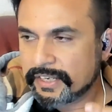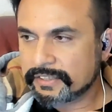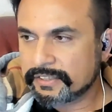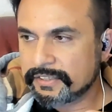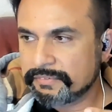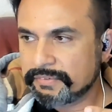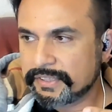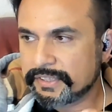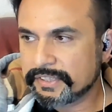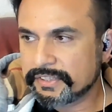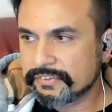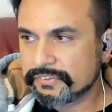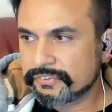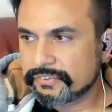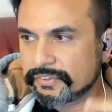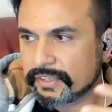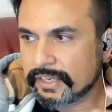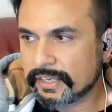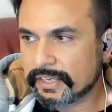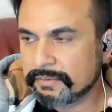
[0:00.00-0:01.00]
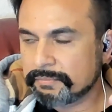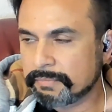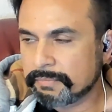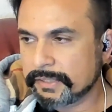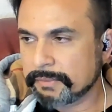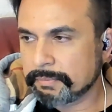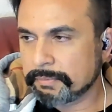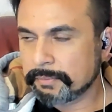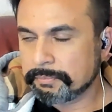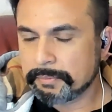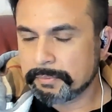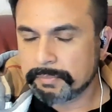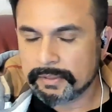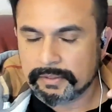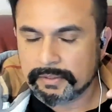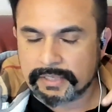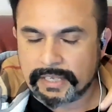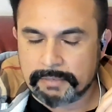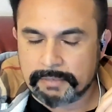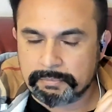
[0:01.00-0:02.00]
Activities, and multiple
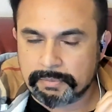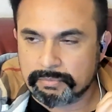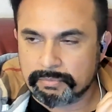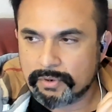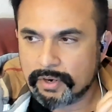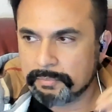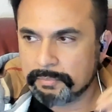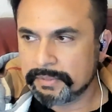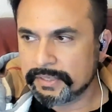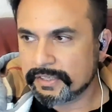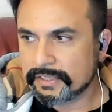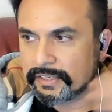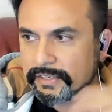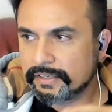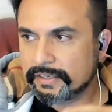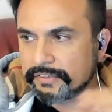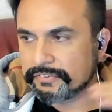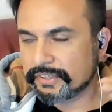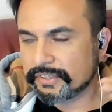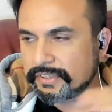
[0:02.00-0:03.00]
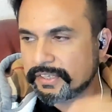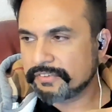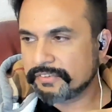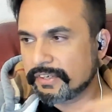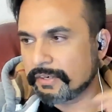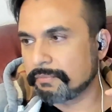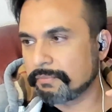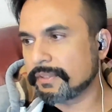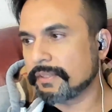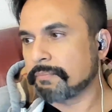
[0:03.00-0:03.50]
people can perform it, etc., etc.